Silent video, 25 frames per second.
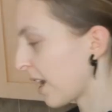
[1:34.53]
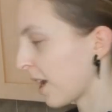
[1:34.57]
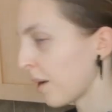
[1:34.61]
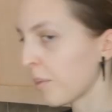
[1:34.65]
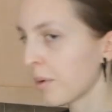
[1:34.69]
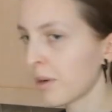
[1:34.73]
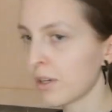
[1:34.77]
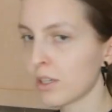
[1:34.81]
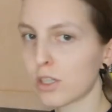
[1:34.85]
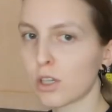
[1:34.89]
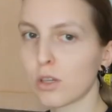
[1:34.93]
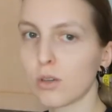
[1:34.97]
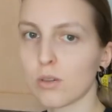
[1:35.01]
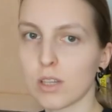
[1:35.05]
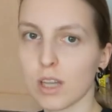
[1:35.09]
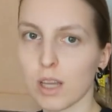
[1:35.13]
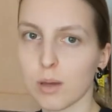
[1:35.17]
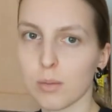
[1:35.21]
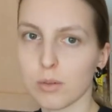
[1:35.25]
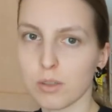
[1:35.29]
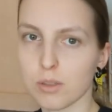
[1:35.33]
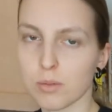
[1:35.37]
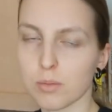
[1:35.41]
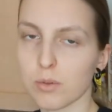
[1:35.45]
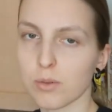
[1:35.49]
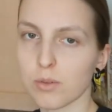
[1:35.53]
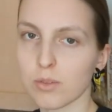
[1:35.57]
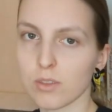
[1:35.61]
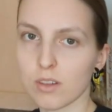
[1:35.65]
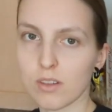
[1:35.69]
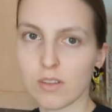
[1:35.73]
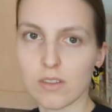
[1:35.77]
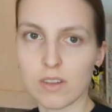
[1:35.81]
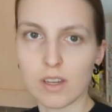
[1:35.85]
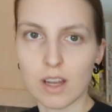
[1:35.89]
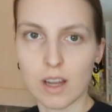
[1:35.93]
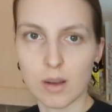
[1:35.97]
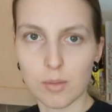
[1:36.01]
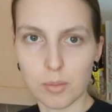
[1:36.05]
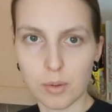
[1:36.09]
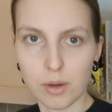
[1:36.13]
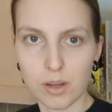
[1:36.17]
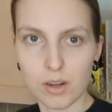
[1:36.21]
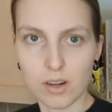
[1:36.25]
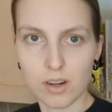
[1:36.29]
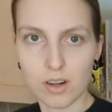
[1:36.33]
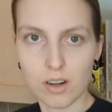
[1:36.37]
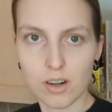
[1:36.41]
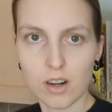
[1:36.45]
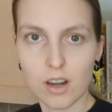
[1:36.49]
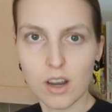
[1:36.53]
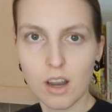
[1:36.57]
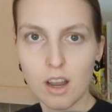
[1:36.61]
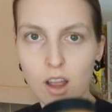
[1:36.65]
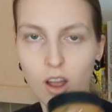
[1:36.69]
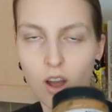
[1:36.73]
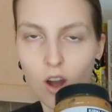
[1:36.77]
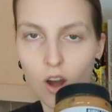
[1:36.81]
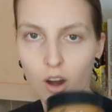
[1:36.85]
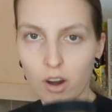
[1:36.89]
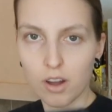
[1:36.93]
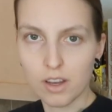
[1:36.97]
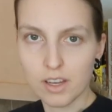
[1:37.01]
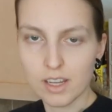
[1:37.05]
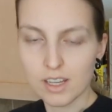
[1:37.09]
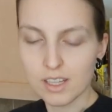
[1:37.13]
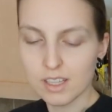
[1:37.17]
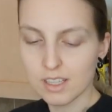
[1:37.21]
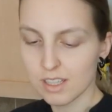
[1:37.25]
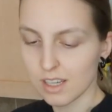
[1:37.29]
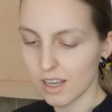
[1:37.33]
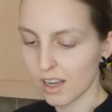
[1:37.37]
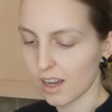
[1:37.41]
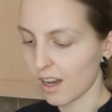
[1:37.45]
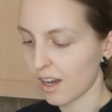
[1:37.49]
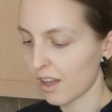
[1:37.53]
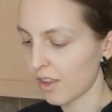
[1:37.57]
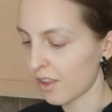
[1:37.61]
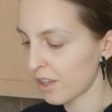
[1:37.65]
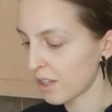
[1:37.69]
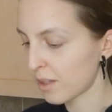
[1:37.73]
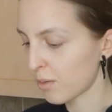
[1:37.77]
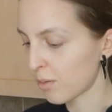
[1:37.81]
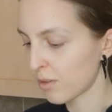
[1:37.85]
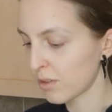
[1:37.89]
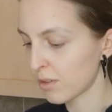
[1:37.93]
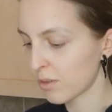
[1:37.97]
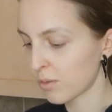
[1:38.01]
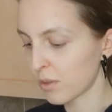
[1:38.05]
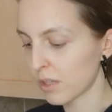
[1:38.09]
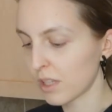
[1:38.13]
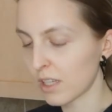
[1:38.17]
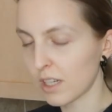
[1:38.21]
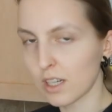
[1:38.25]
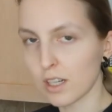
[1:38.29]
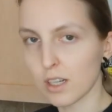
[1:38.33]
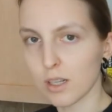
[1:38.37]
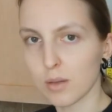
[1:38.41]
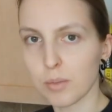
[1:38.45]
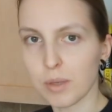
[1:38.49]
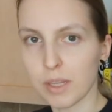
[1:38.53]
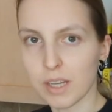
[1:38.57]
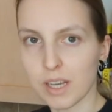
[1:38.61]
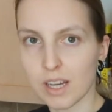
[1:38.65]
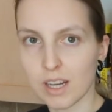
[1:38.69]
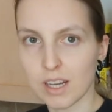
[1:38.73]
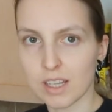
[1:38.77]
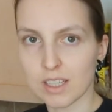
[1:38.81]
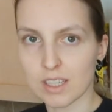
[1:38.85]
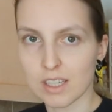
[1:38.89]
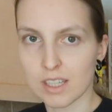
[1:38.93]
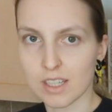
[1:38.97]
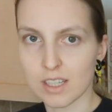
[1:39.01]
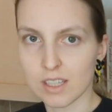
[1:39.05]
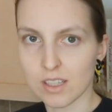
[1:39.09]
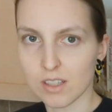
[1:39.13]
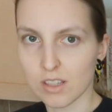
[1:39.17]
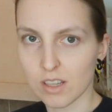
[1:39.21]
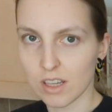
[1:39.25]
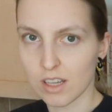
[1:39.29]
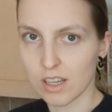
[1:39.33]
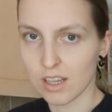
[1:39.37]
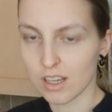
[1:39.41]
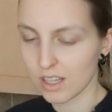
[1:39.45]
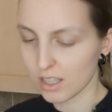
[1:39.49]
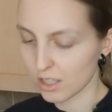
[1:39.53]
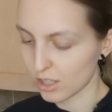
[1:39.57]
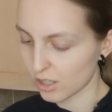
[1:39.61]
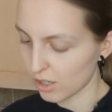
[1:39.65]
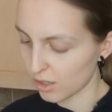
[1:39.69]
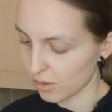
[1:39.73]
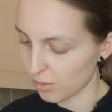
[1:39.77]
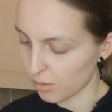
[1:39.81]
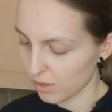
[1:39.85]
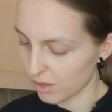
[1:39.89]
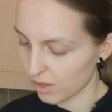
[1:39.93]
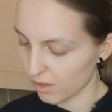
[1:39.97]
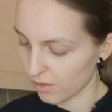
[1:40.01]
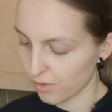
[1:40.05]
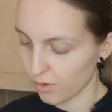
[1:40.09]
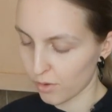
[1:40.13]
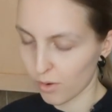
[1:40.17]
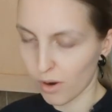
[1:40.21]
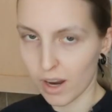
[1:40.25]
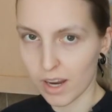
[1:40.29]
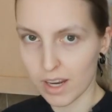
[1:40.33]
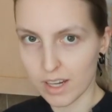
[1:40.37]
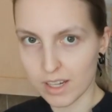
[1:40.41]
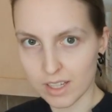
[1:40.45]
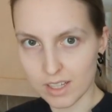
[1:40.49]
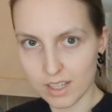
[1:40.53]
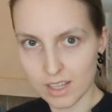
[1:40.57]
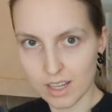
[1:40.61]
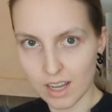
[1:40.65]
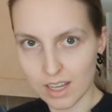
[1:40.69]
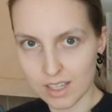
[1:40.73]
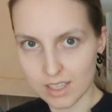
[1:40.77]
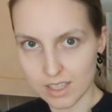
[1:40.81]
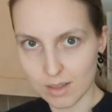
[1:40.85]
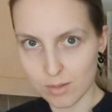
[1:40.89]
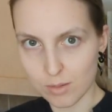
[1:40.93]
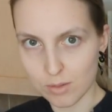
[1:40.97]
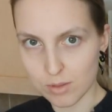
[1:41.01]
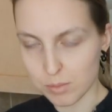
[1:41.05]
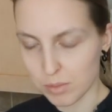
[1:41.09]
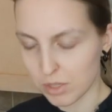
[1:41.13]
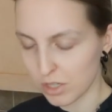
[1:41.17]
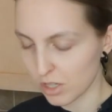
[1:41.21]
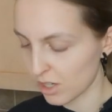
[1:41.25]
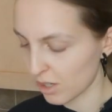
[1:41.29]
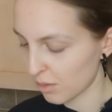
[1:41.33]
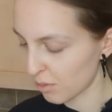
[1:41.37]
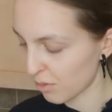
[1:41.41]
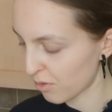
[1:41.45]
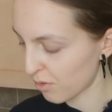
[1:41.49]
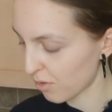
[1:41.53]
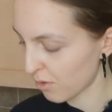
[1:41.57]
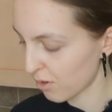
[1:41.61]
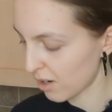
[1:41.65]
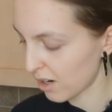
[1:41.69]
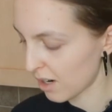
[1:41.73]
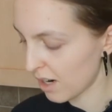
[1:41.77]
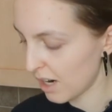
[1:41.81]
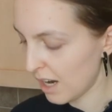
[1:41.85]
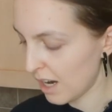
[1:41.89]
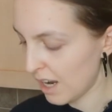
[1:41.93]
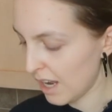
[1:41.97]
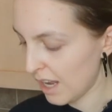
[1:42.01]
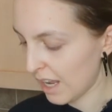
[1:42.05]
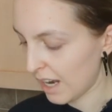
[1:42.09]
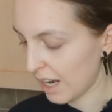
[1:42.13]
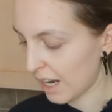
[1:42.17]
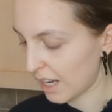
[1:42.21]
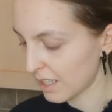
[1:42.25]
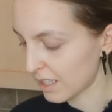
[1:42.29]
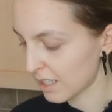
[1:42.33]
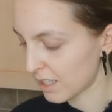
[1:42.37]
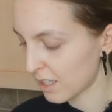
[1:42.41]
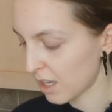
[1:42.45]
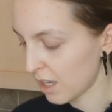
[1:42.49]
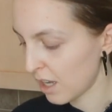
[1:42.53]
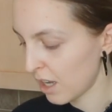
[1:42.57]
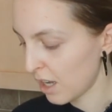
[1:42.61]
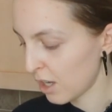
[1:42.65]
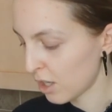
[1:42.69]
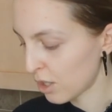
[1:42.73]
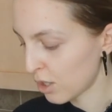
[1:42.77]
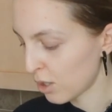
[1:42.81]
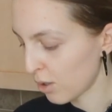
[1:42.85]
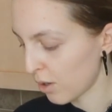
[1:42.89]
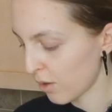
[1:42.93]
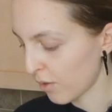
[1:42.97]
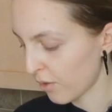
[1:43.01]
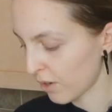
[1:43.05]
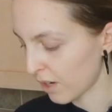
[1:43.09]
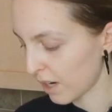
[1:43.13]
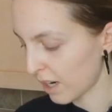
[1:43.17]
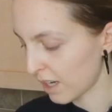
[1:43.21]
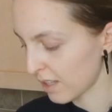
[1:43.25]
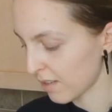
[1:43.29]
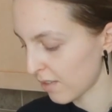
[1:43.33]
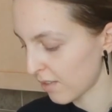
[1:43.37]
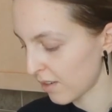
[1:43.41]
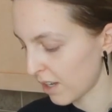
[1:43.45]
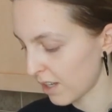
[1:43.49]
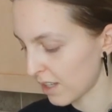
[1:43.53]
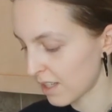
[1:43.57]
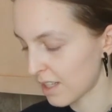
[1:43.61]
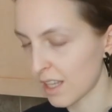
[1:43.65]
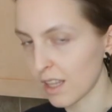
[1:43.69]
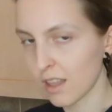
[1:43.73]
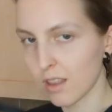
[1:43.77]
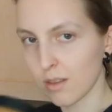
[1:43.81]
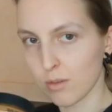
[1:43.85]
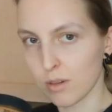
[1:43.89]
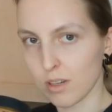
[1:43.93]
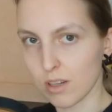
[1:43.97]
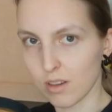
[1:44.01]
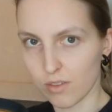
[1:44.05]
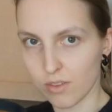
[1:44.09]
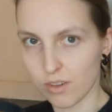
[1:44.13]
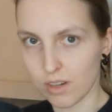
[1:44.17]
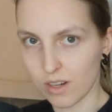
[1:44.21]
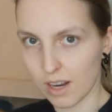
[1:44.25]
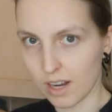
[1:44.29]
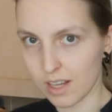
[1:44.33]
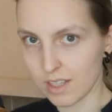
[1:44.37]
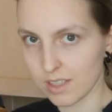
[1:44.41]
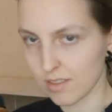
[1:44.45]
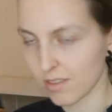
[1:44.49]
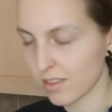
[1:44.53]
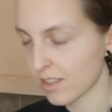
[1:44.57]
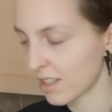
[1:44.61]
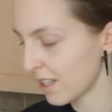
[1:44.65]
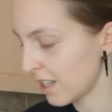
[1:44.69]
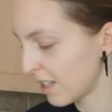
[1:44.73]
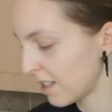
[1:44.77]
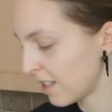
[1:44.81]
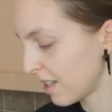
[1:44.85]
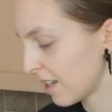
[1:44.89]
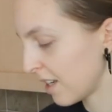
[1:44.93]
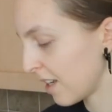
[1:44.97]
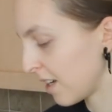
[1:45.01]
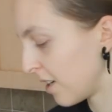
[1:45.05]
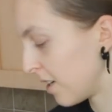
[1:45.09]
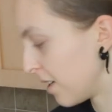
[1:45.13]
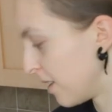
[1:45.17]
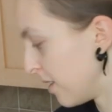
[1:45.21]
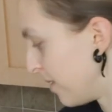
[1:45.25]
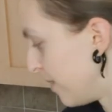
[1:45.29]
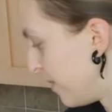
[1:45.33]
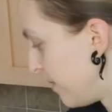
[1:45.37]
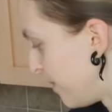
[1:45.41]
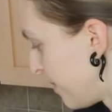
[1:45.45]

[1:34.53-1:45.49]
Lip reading: I put 2 tablespoons of nut butter on it. This one's really good because it is good with the variety, as I was mentioning before. It has 2 different kinds of nuts and 3 different kinds of seeds in here.